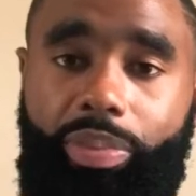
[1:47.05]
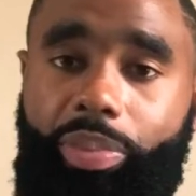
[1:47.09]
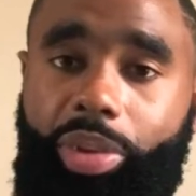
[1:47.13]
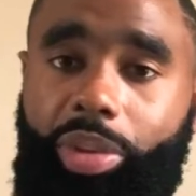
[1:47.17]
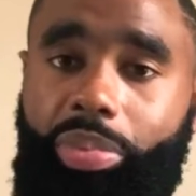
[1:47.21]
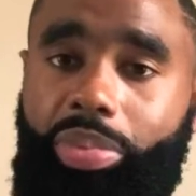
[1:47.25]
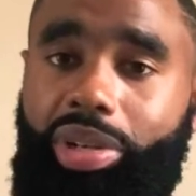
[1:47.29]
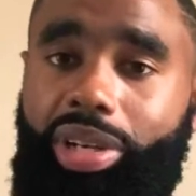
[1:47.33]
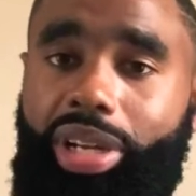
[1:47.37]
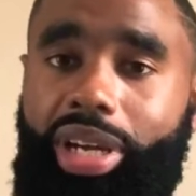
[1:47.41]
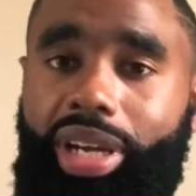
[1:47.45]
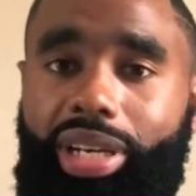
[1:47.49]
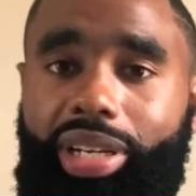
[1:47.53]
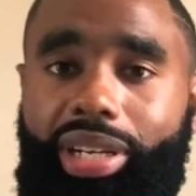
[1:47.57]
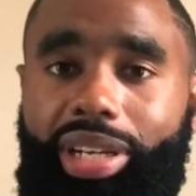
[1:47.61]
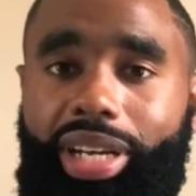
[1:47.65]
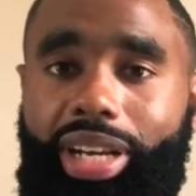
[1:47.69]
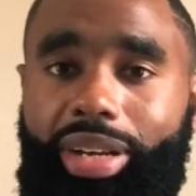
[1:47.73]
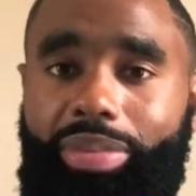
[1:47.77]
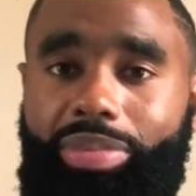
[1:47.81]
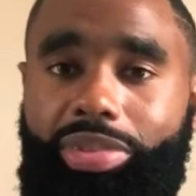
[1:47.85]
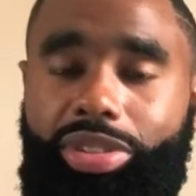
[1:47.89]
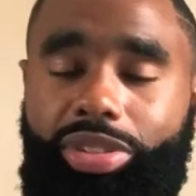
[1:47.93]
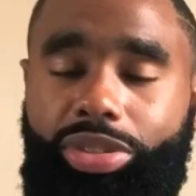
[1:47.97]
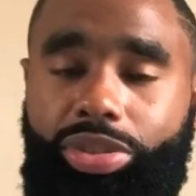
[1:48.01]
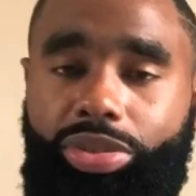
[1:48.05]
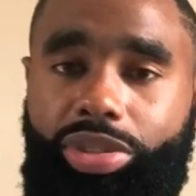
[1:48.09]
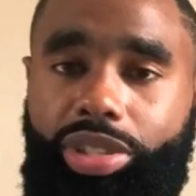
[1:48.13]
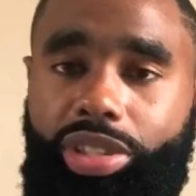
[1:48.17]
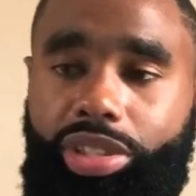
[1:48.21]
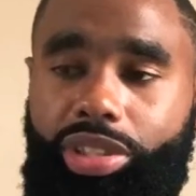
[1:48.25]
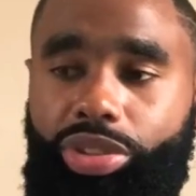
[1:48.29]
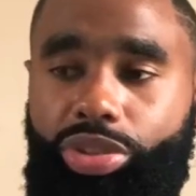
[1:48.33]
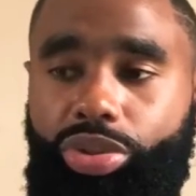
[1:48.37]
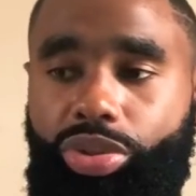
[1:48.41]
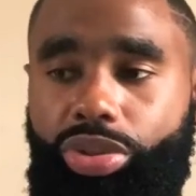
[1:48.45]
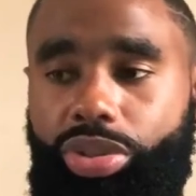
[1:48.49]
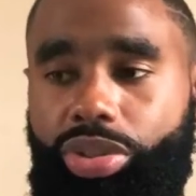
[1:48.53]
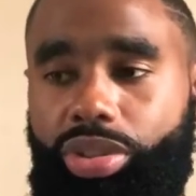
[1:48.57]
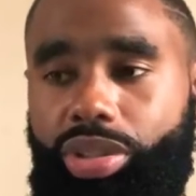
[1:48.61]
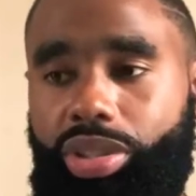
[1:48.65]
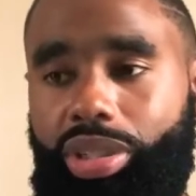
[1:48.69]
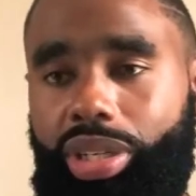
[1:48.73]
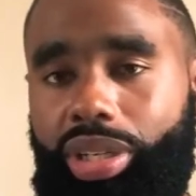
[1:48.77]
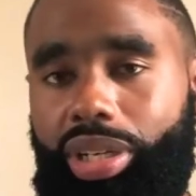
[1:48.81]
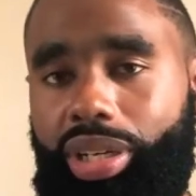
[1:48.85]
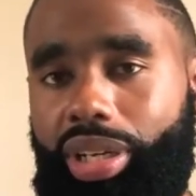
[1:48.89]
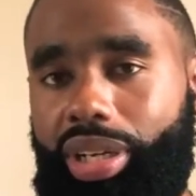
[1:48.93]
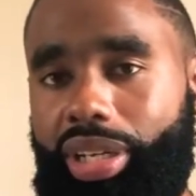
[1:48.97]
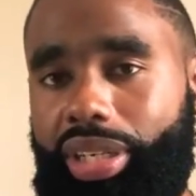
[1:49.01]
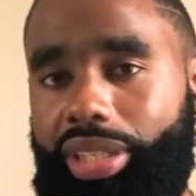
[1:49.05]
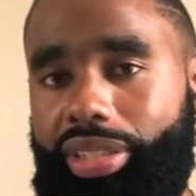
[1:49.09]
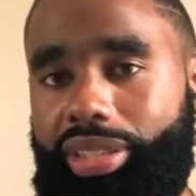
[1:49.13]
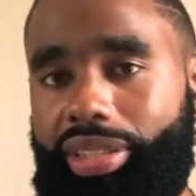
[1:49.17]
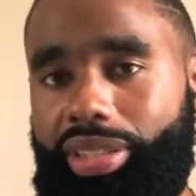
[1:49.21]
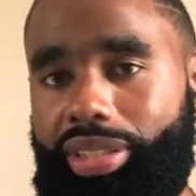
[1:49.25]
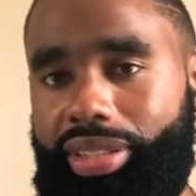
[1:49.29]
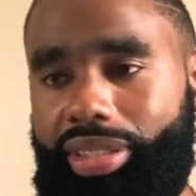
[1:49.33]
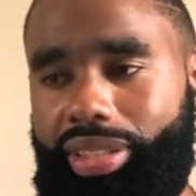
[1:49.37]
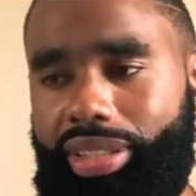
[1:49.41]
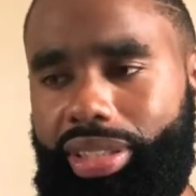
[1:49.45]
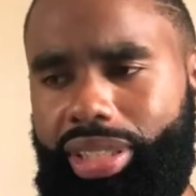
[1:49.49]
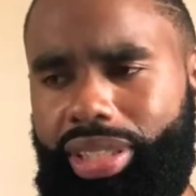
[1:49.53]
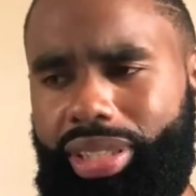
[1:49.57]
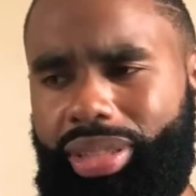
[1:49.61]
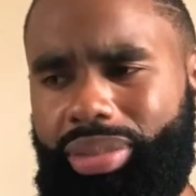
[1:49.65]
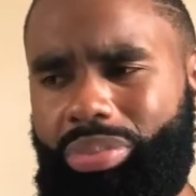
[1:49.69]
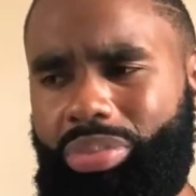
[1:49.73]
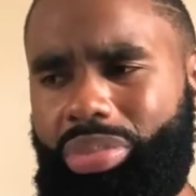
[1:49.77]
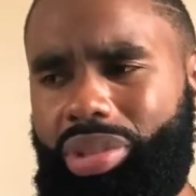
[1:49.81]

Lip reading: people that absolutely don't like to see it,